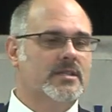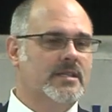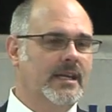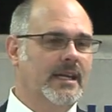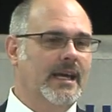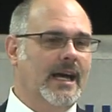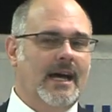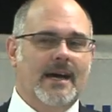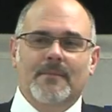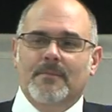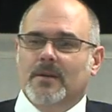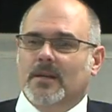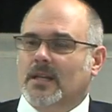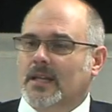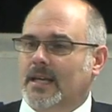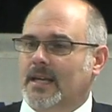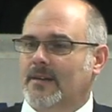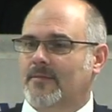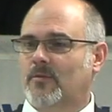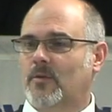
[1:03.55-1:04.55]
See, I
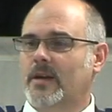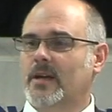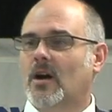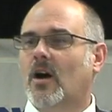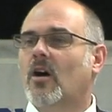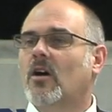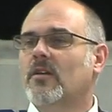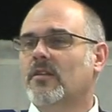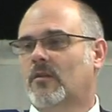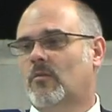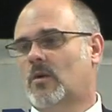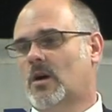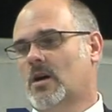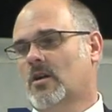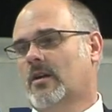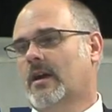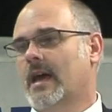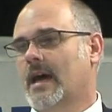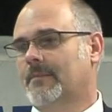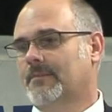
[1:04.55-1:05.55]
believe we are the
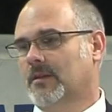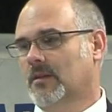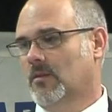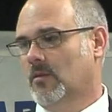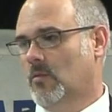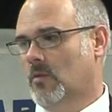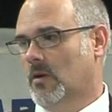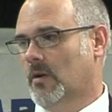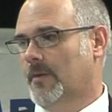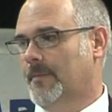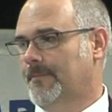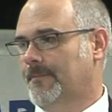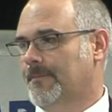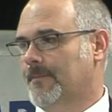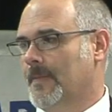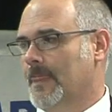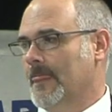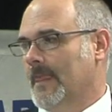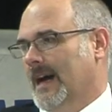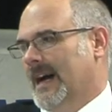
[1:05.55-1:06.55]
water capital of the world.
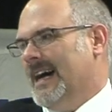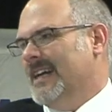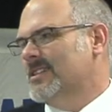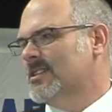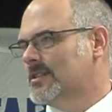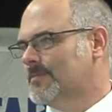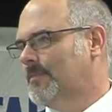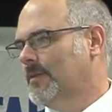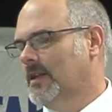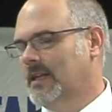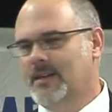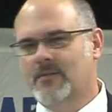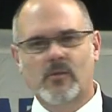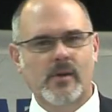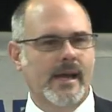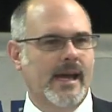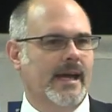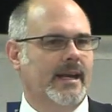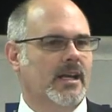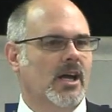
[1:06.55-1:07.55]
I just believe
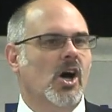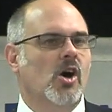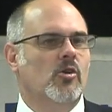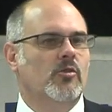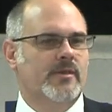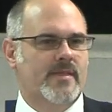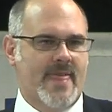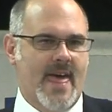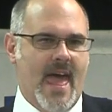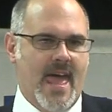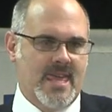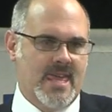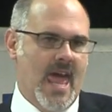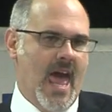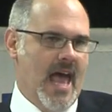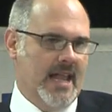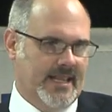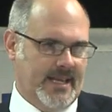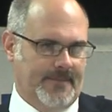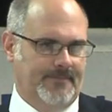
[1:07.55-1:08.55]
we hadn't owned that
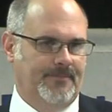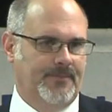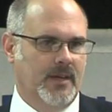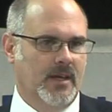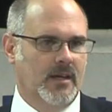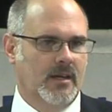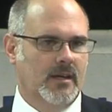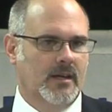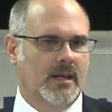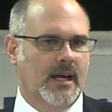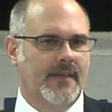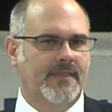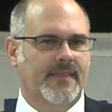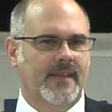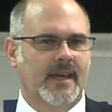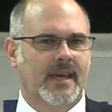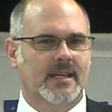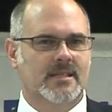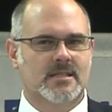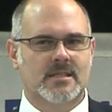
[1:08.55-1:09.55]
yet. And I
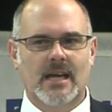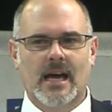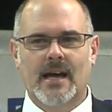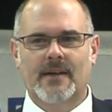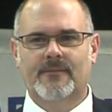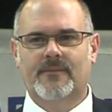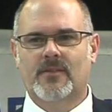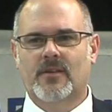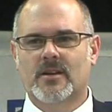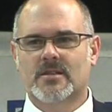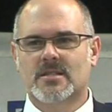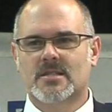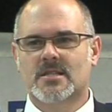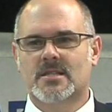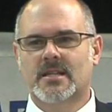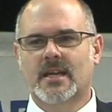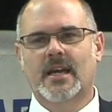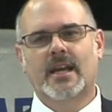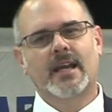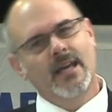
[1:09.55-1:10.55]
think it's time for us, a
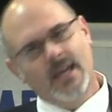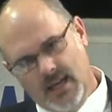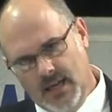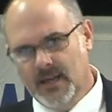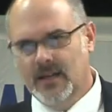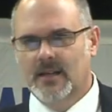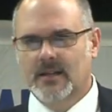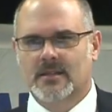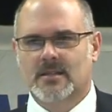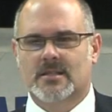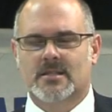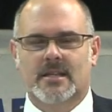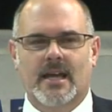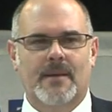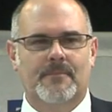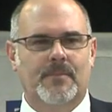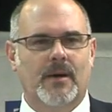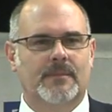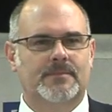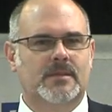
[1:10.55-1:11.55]
city, to
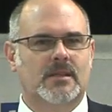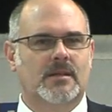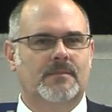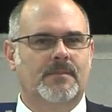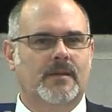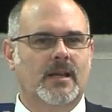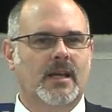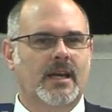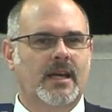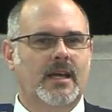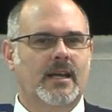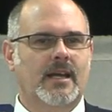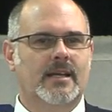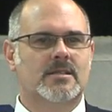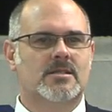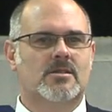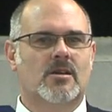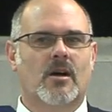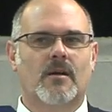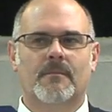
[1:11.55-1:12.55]
step up to the plate and
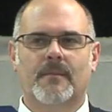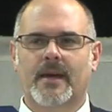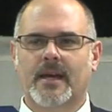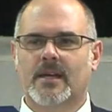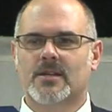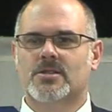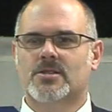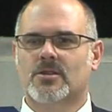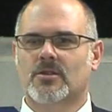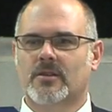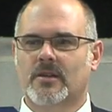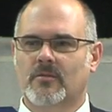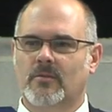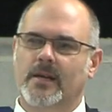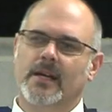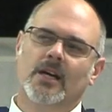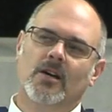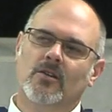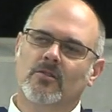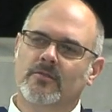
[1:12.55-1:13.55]
start making sure that
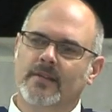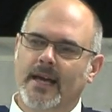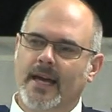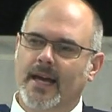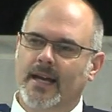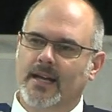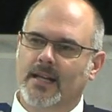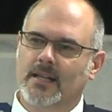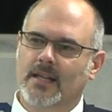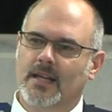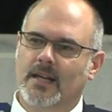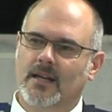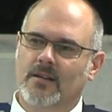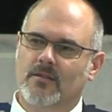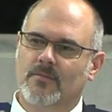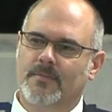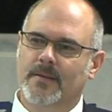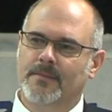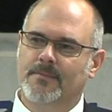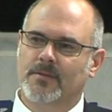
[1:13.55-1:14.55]
we own that and let
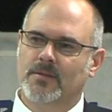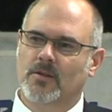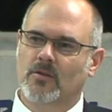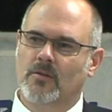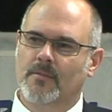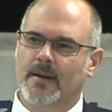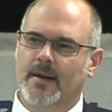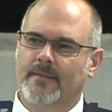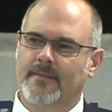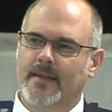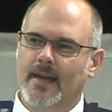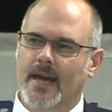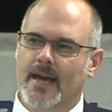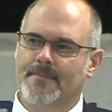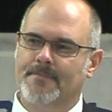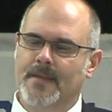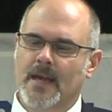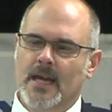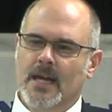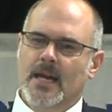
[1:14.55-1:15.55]
other people know about
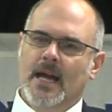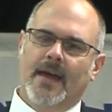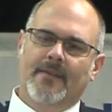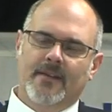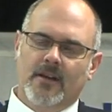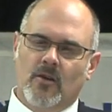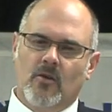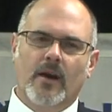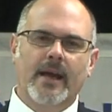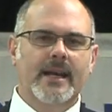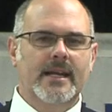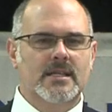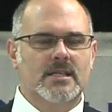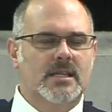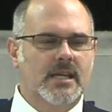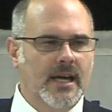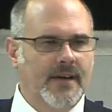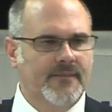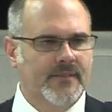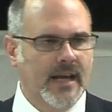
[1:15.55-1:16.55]
that. And the
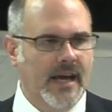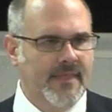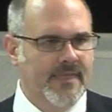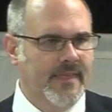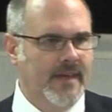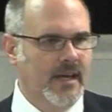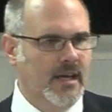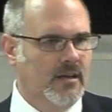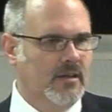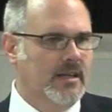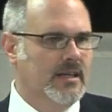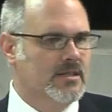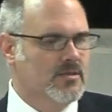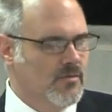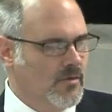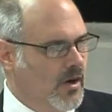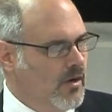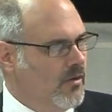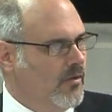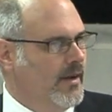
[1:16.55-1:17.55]
greatest gift I think
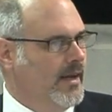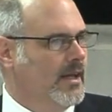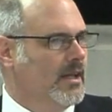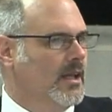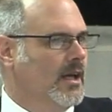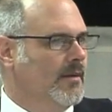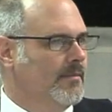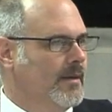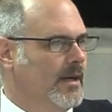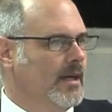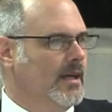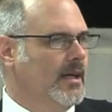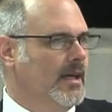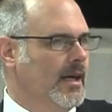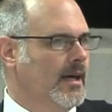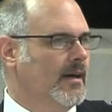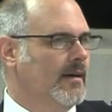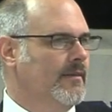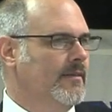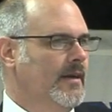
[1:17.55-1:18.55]
this Rotary Club can
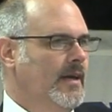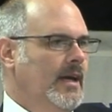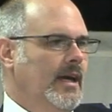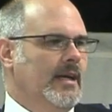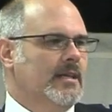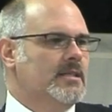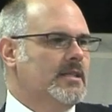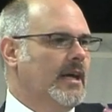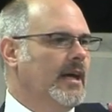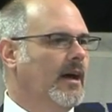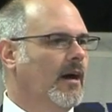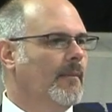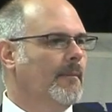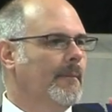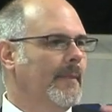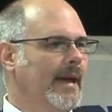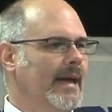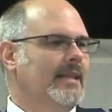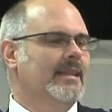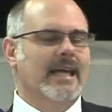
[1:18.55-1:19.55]
give is to help
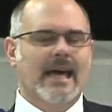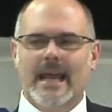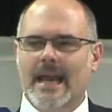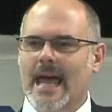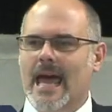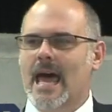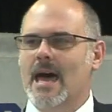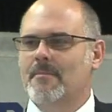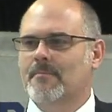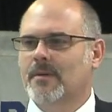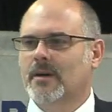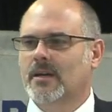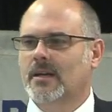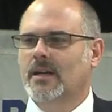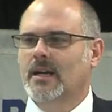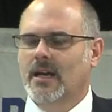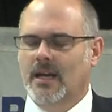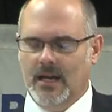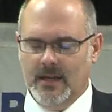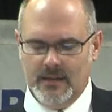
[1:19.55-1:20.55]
make that happen
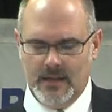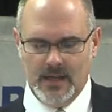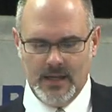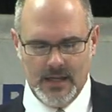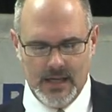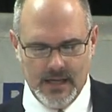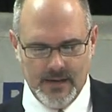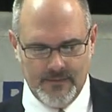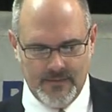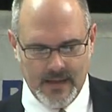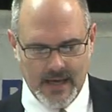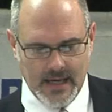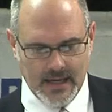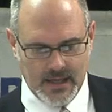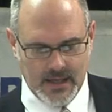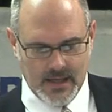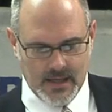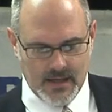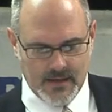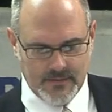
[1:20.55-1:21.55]
and then give
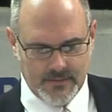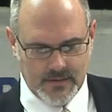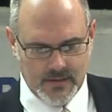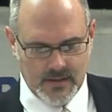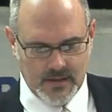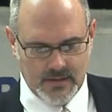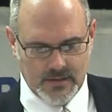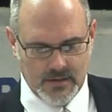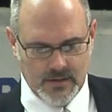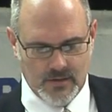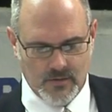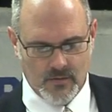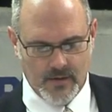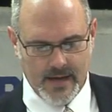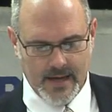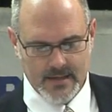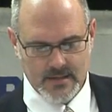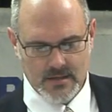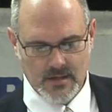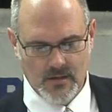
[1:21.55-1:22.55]
that gift to the
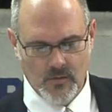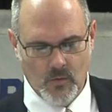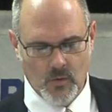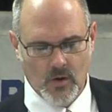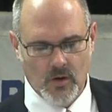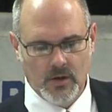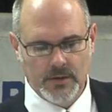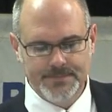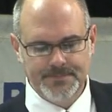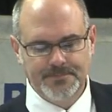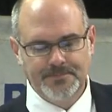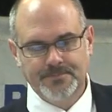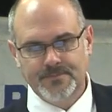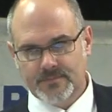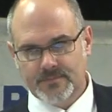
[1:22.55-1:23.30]
rest of the world.